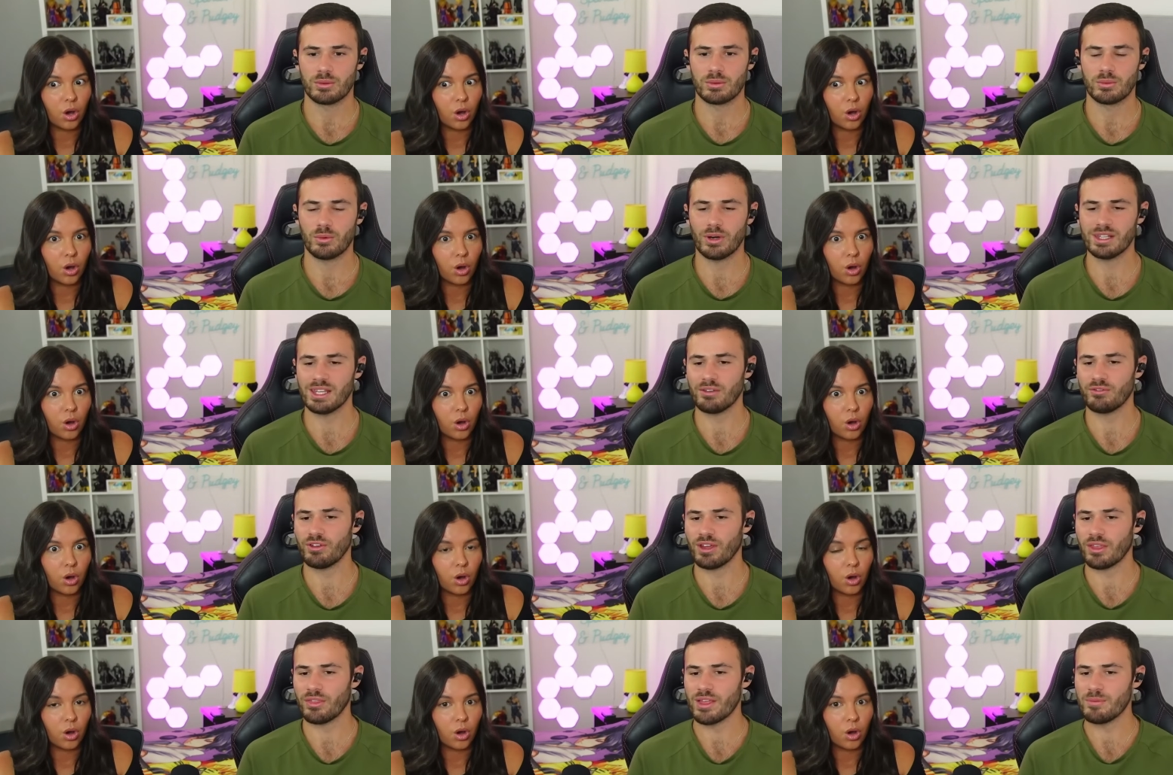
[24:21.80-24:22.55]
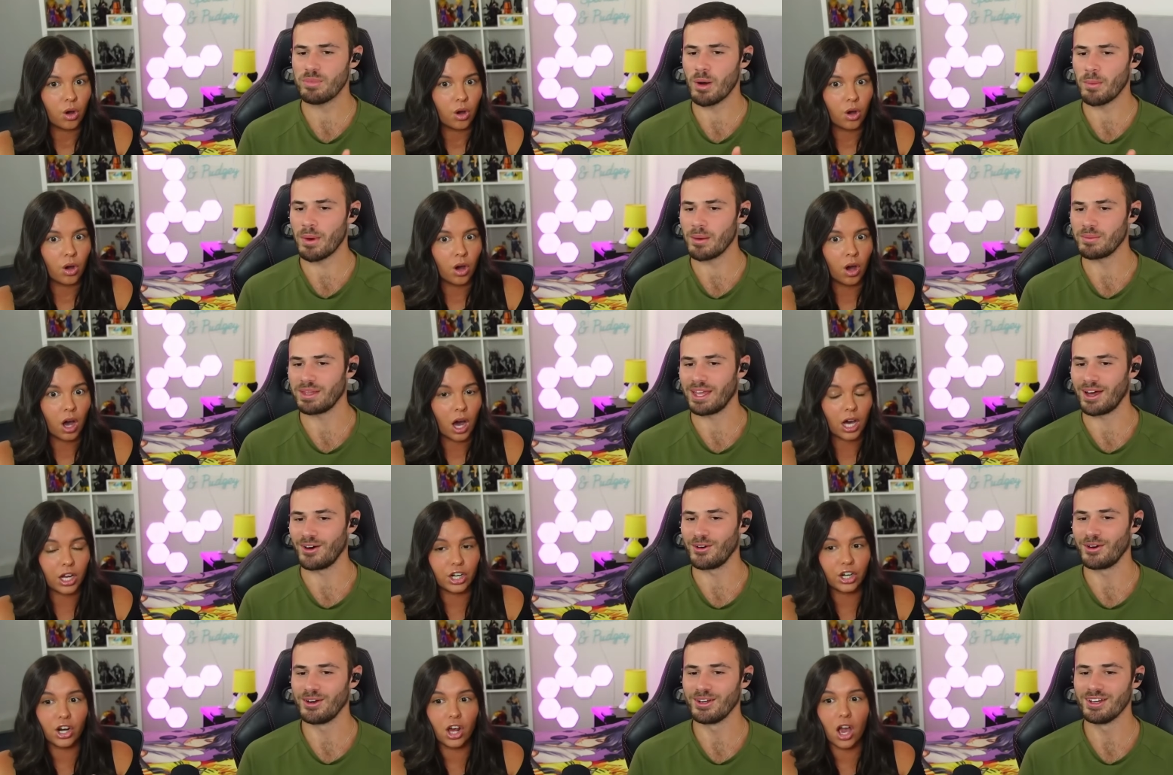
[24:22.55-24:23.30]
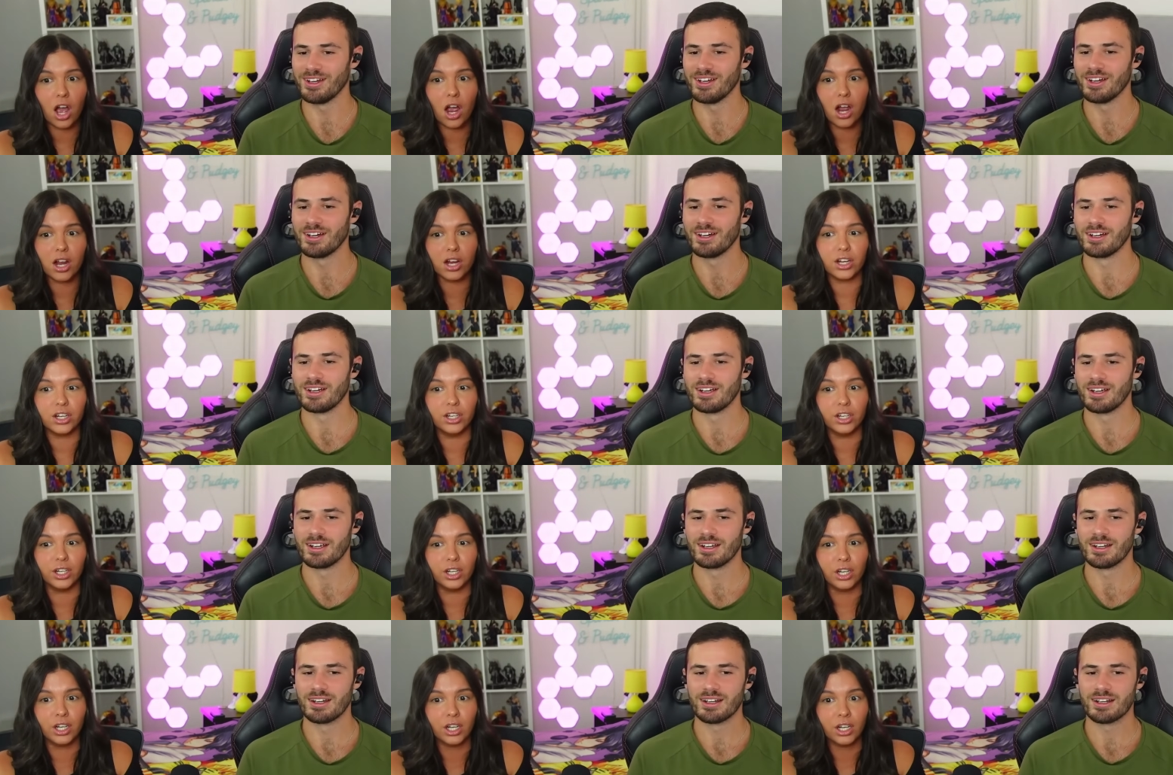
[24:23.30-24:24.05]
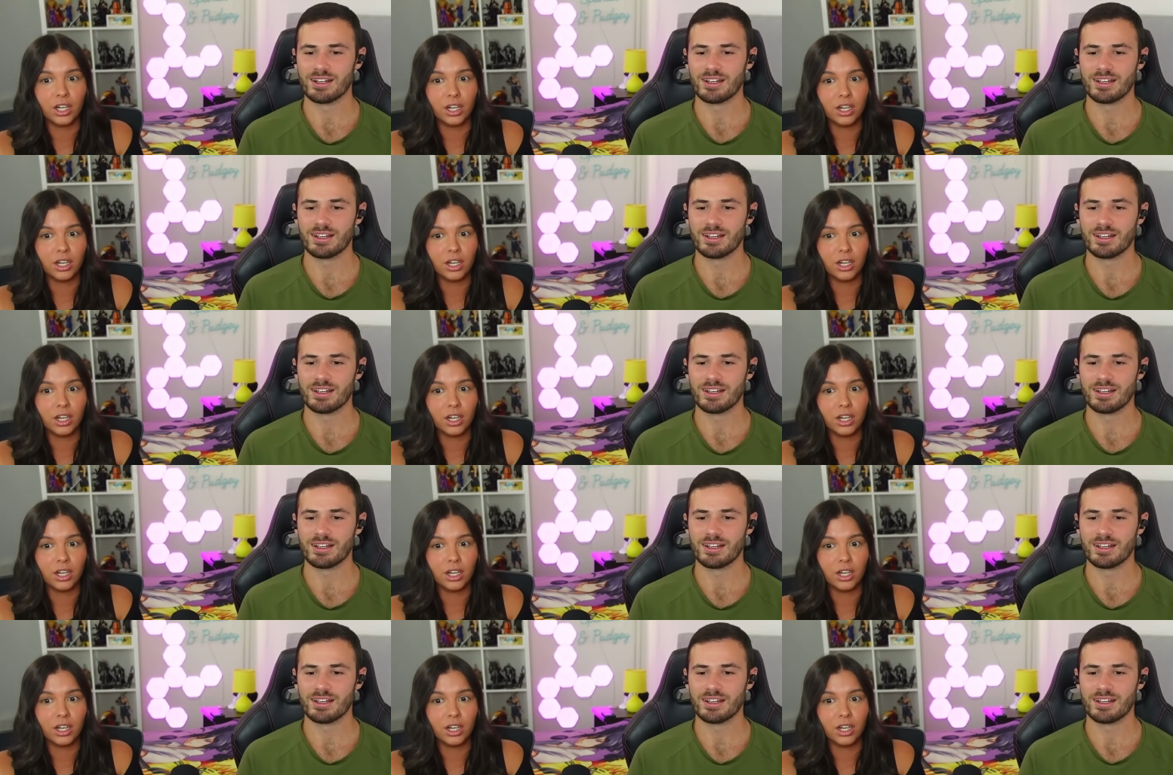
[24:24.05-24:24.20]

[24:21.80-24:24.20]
Speaker 1: Why did that freaking thing pop up now? I
Speaker 2: don't know.